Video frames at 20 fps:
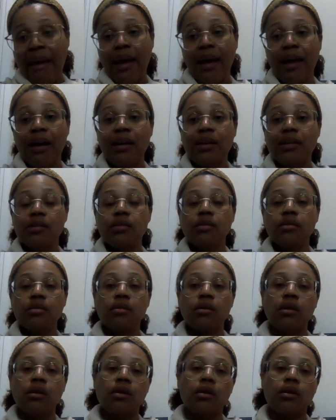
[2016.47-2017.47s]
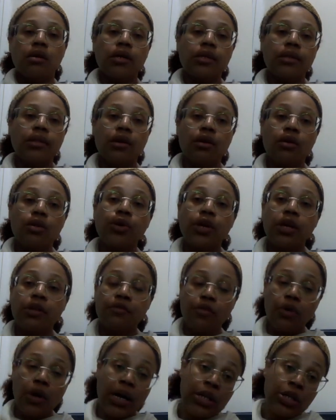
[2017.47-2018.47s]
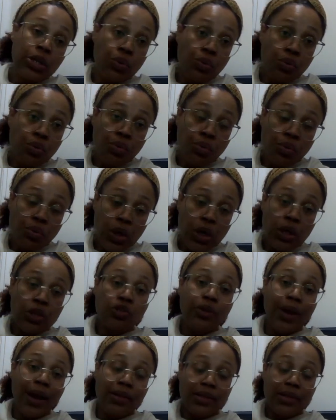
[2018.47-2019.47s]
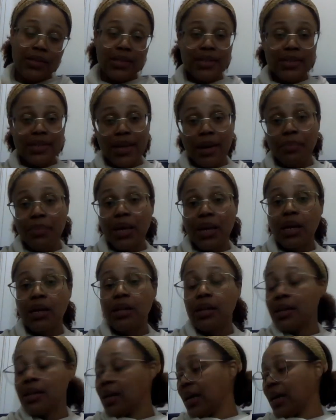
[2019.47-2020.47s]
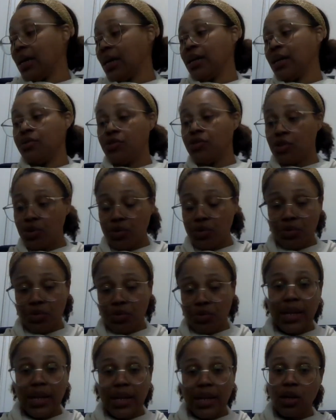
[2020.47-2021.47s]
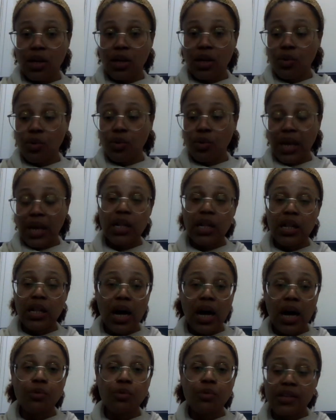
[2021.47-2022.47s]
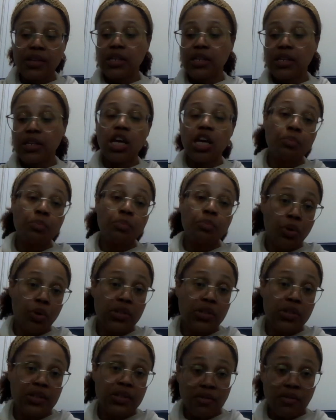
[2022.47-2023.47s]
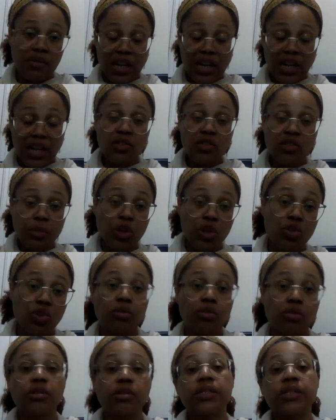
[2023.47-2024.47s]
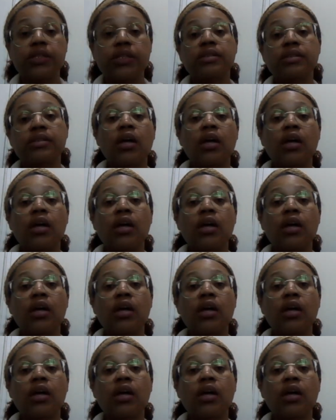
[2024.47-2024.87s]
and they're looking for a new contractor to step in, and we're like, okay, now they see the importance of getting some insurance,